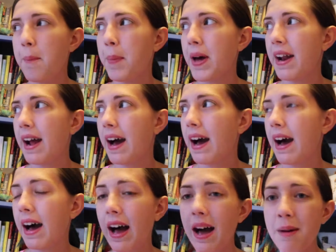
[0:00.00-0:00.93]
But
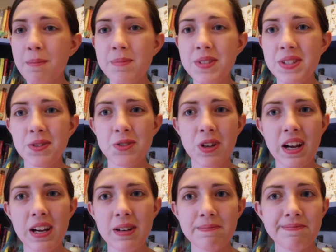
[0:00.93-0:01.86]
I'm still
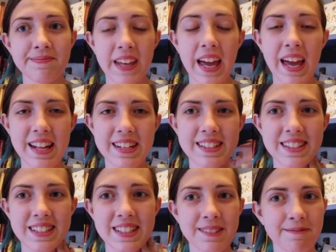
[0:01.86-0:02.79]
trying
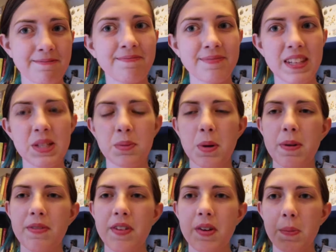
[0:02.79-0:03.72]
and he's one of
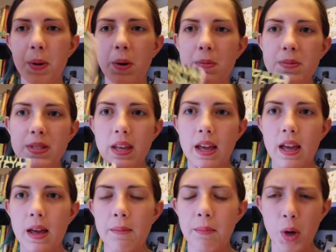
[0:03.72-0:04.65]
my favorite poems.
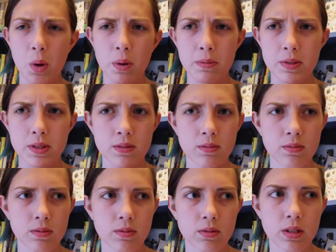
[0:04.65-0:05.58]
Poems.
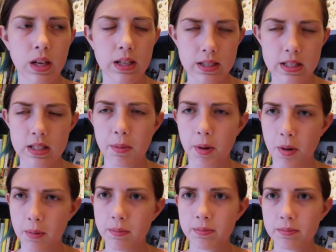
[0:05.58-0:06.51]
Yes, he's a
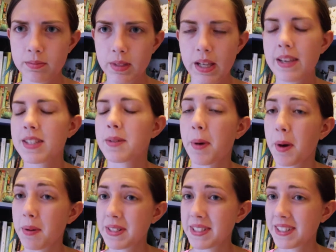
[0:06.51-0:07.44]
poem. He's a
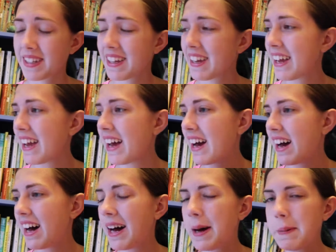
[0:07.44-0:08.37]
poet.
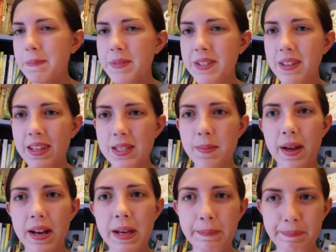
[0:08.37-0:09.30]
Um, so that's
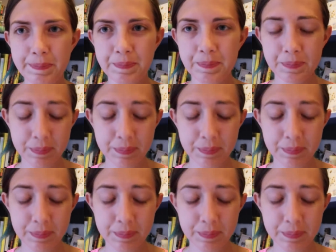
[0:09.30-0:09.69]
about it.